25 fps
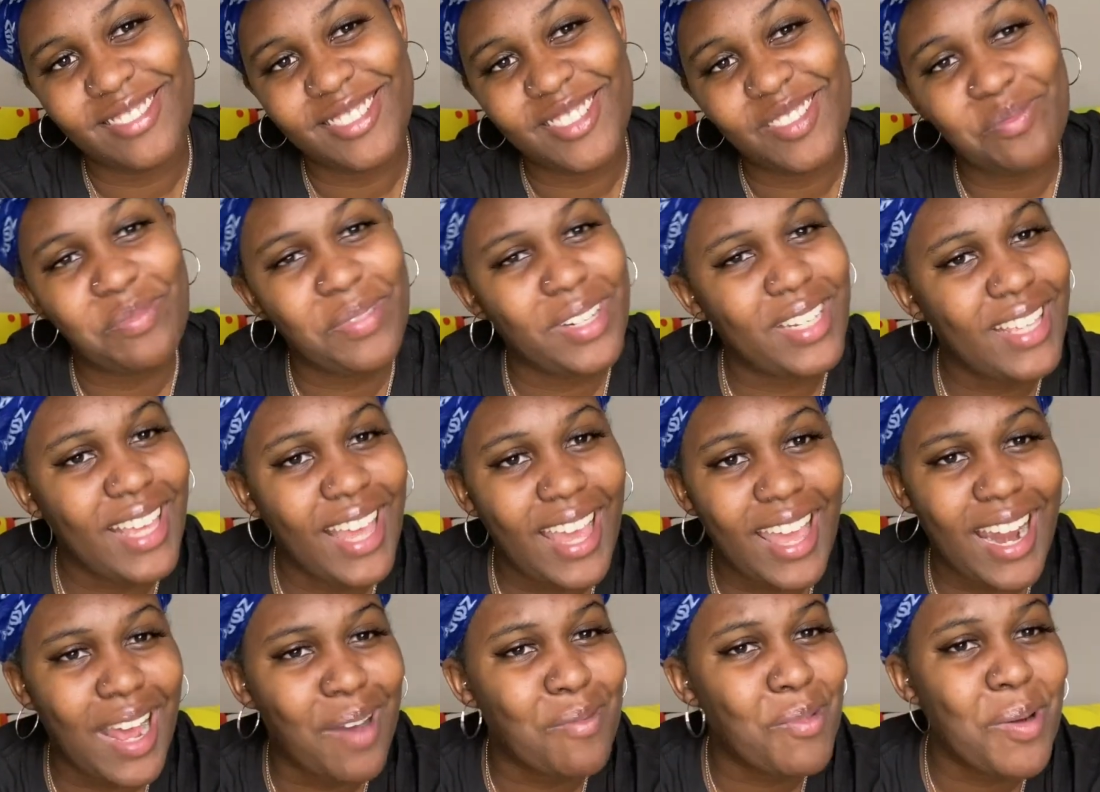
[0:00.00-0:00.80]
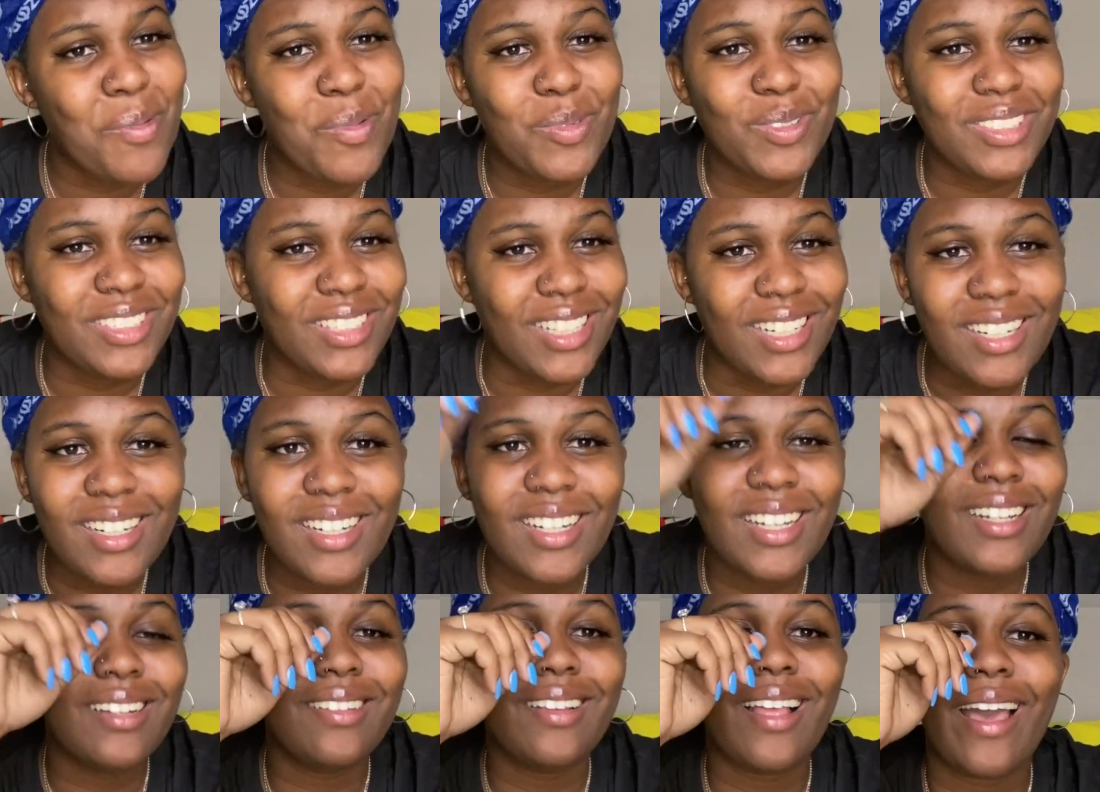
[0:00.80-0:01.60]
But yet I'm almost
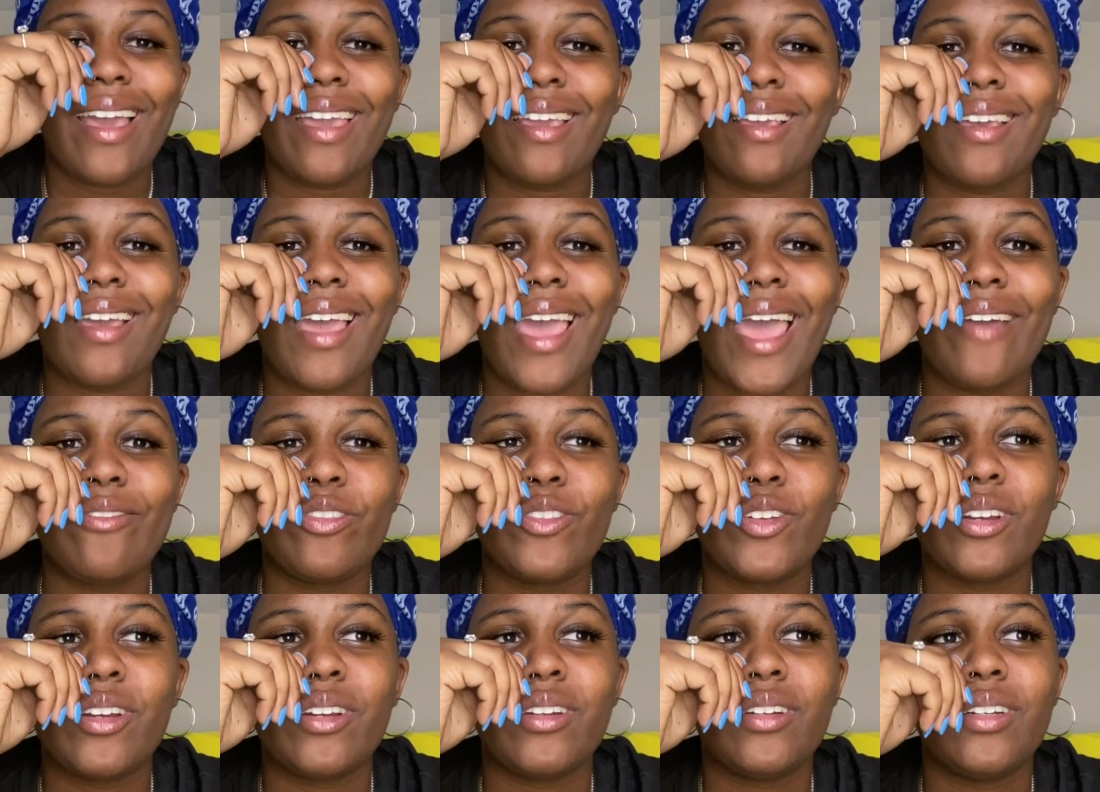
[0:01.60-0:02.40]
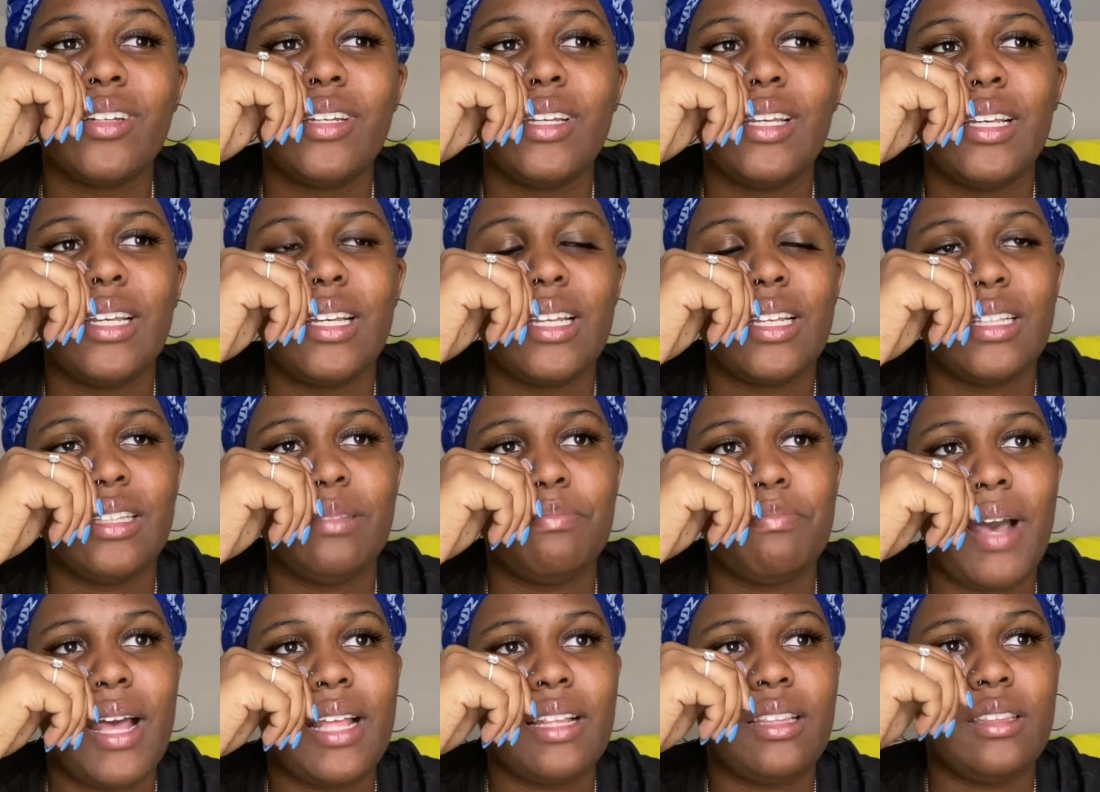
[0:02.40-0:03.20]
done. Like after
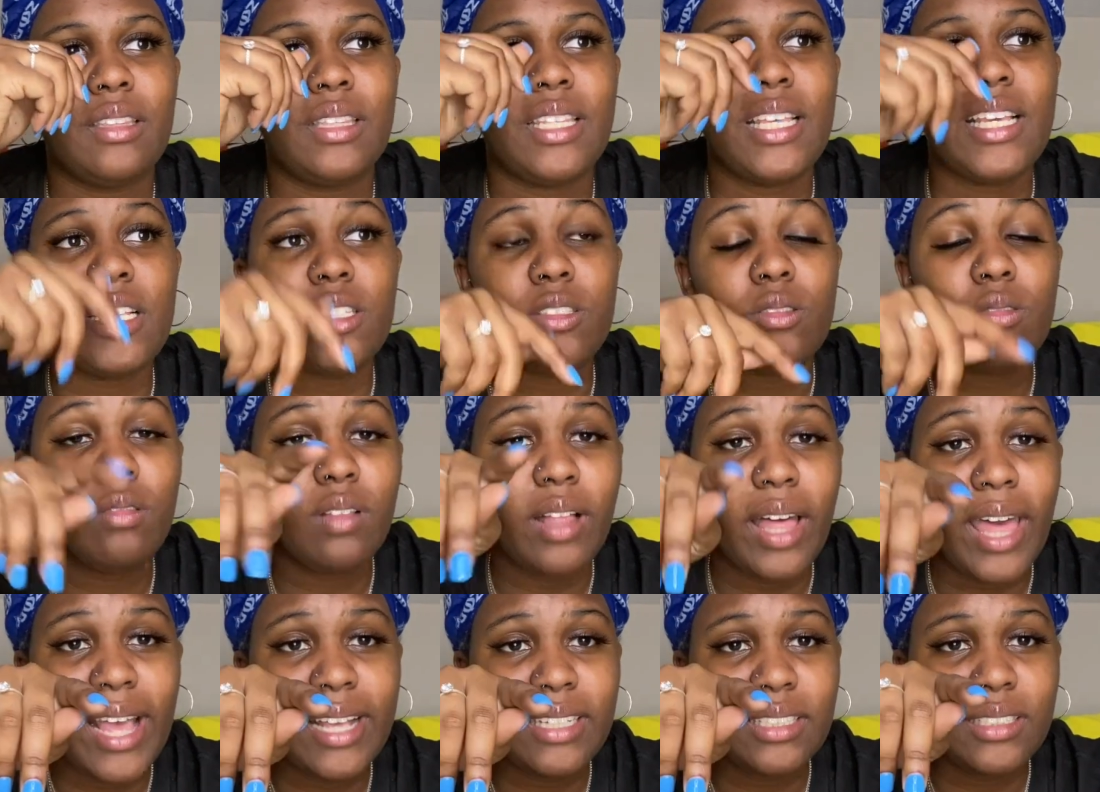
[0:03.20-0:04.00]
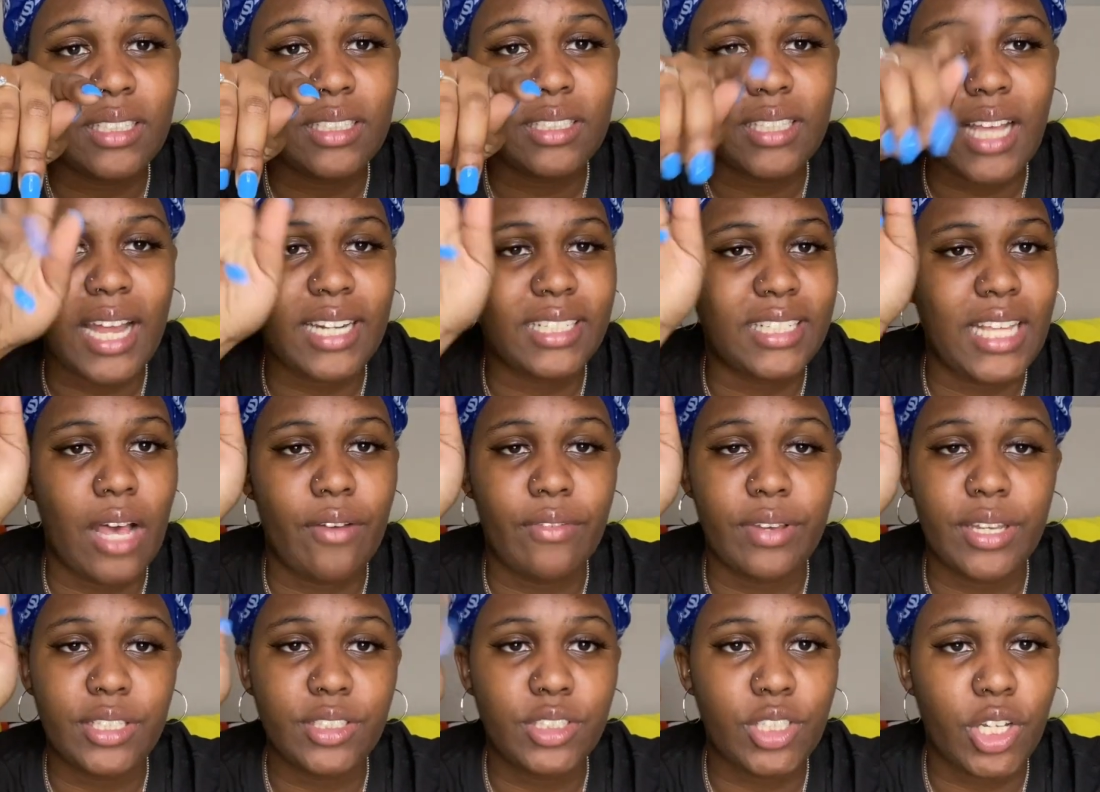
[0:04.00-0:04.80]
these two classes, I just have
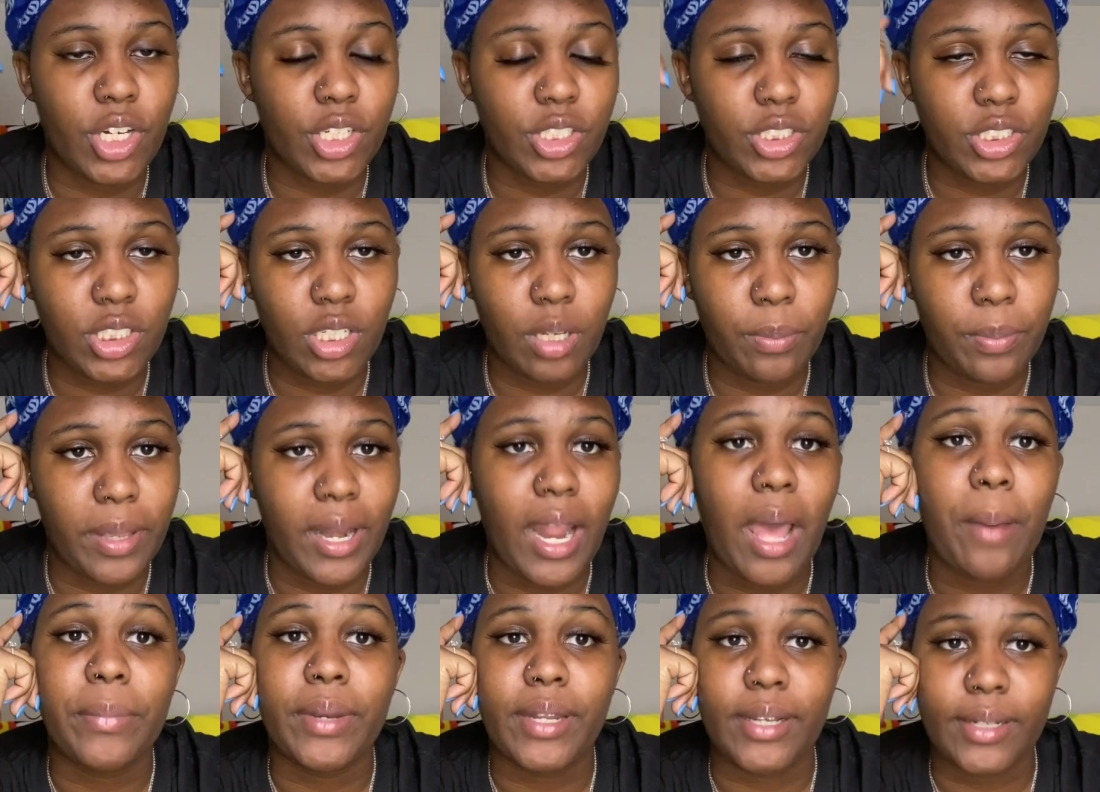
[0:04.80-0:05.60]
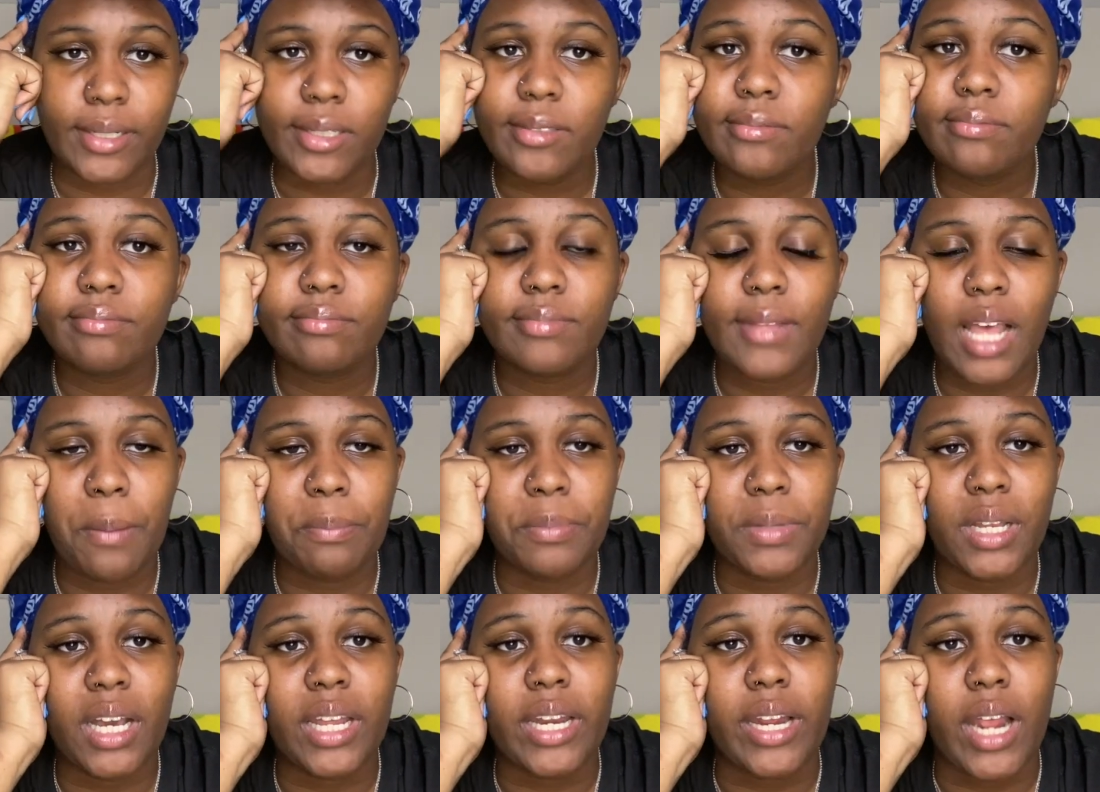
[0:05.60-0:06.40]
an internship and I'm done. I'm
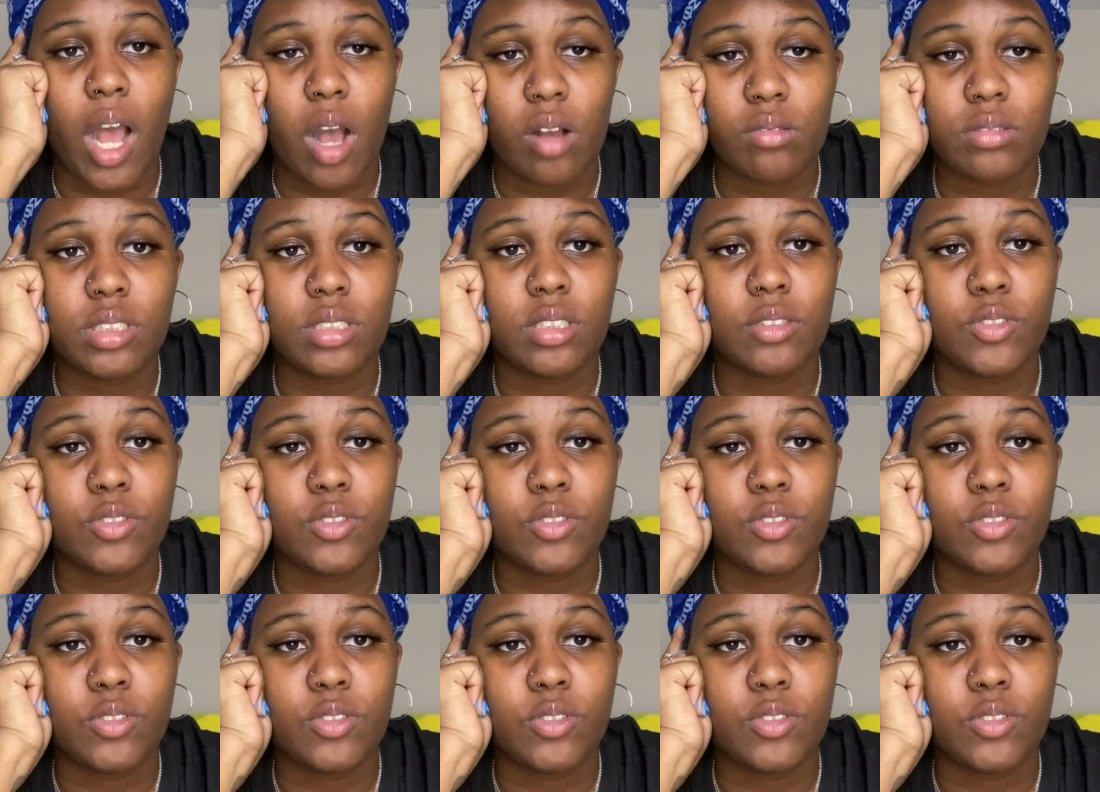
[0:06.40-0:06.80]
done in August of